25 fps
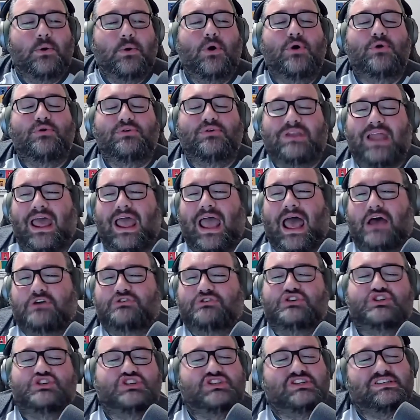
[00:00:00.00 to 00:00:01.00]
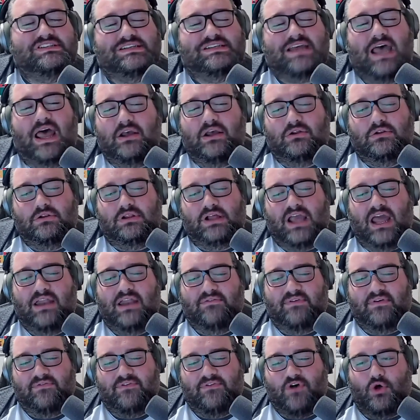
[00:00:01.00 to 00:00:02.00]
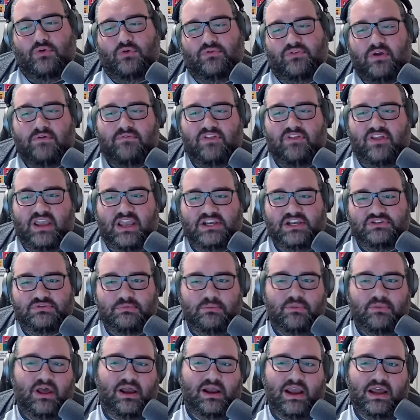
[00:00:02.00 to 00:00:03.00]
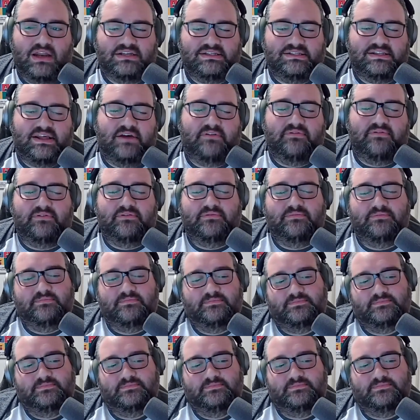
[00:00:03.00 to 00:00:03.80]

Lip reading: So, like, how's your style kind of evolved over the years from that kind of stuff?